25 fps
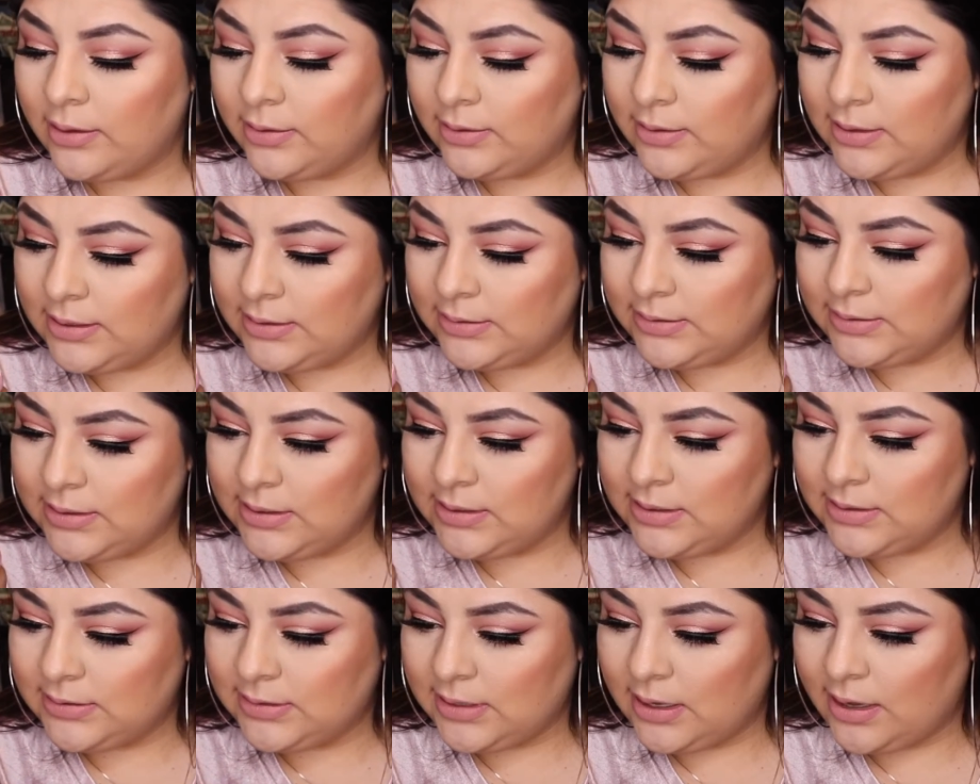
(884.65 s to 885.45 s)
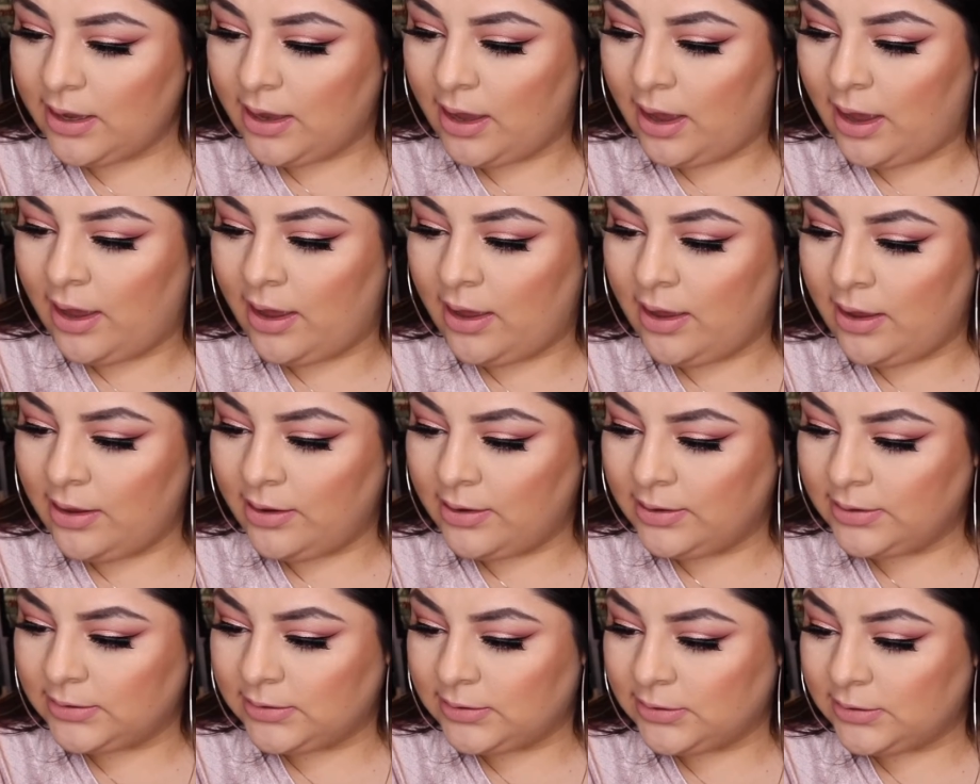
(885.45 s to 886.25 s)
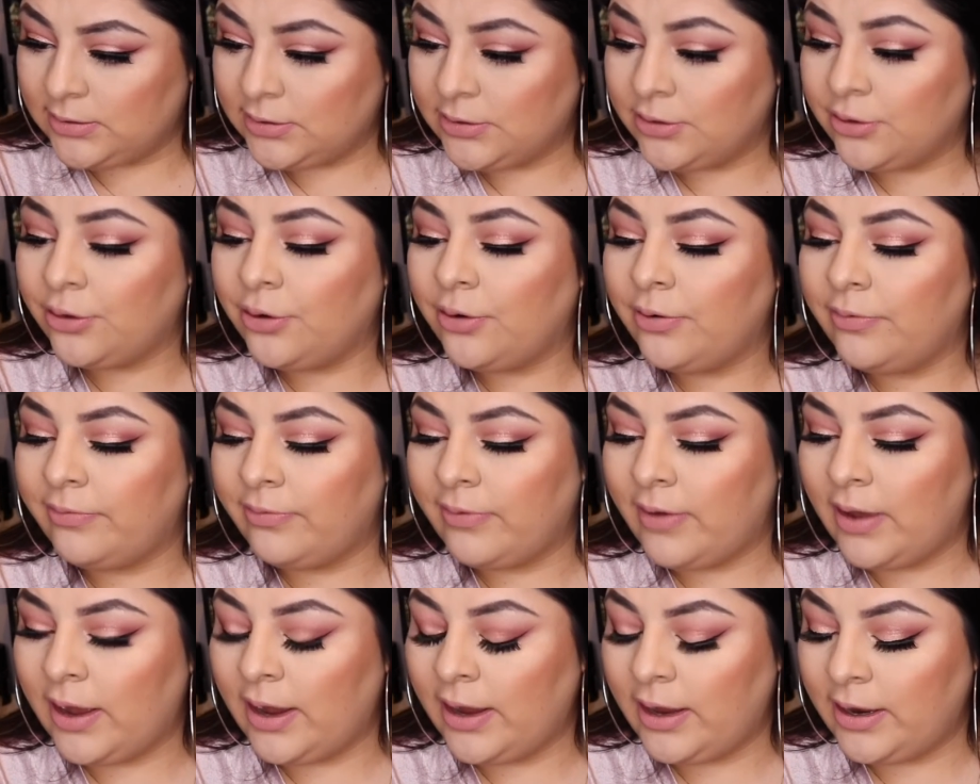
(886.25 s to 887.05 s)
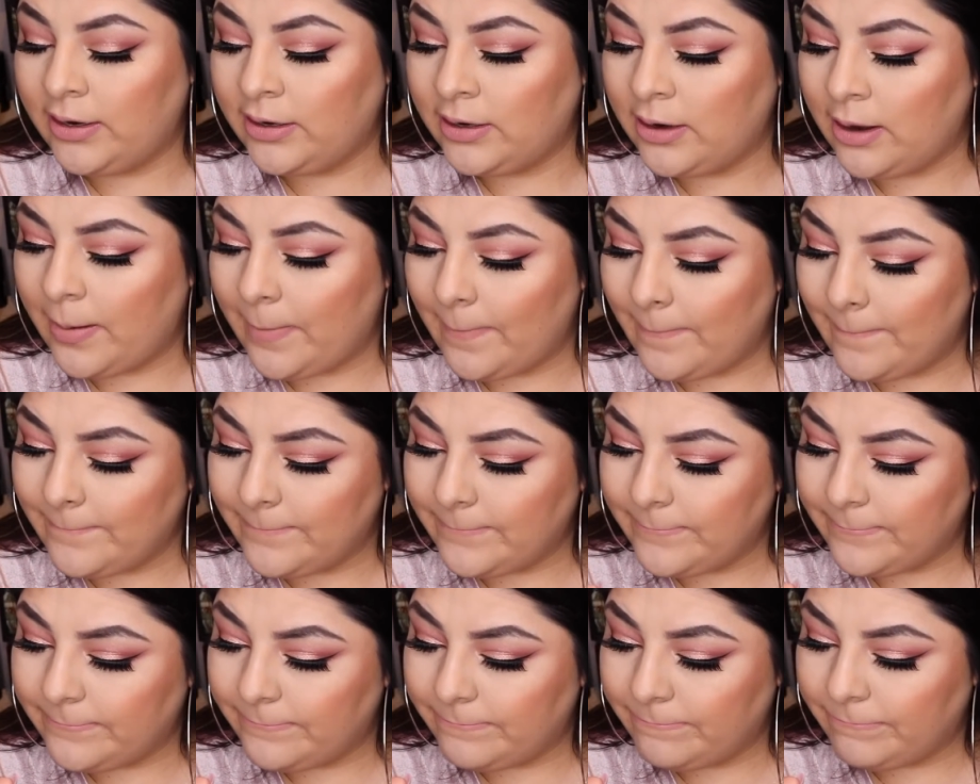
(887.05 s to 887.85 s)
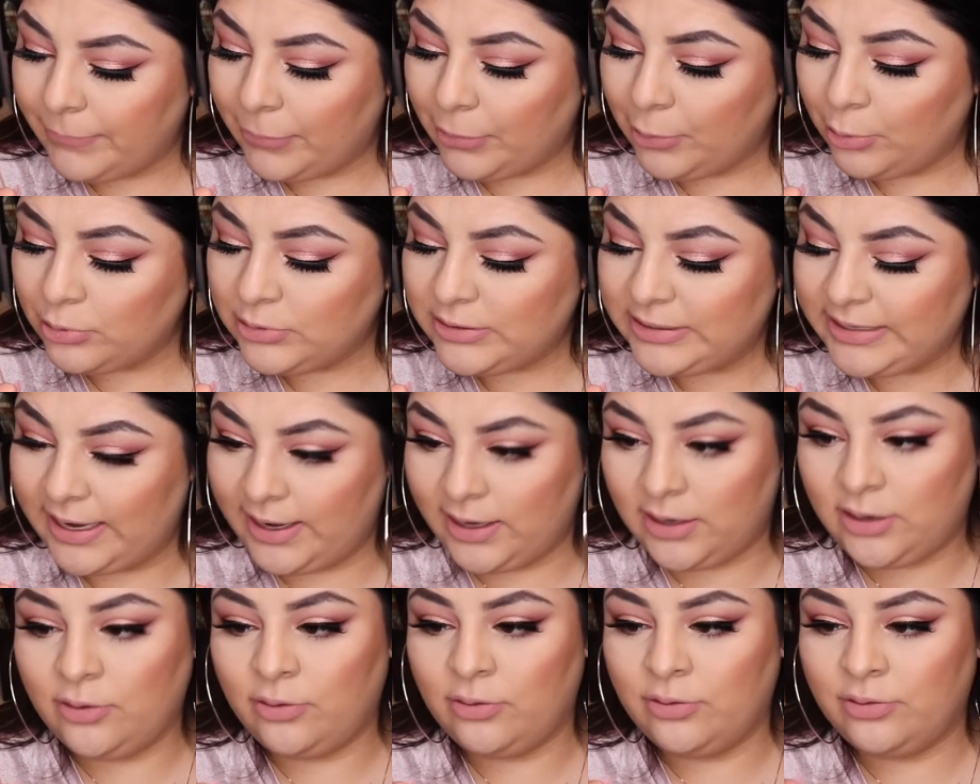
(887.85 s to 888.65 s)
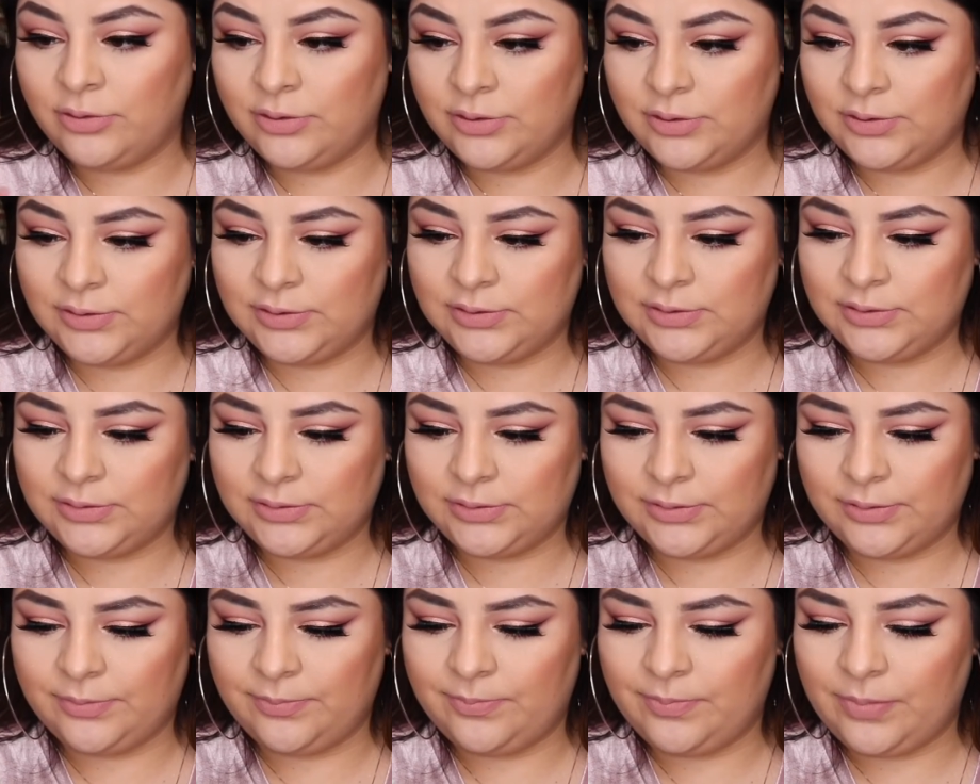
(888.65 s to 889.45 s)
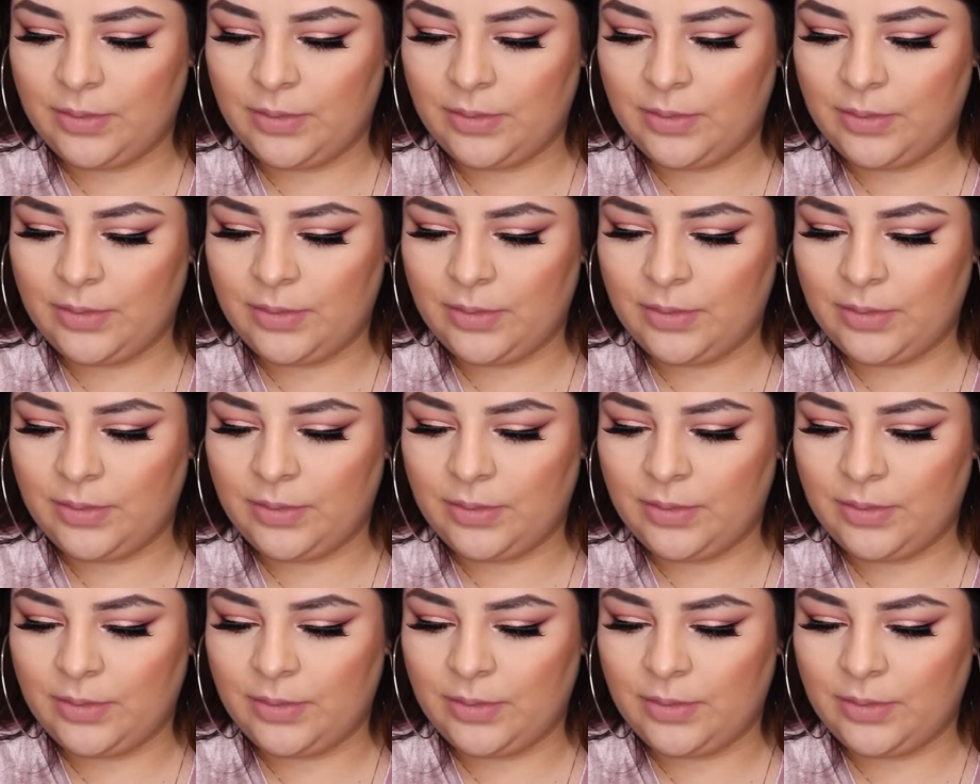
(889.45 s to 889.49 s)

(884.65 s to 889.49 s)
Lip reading: This is Surfine Botanicals.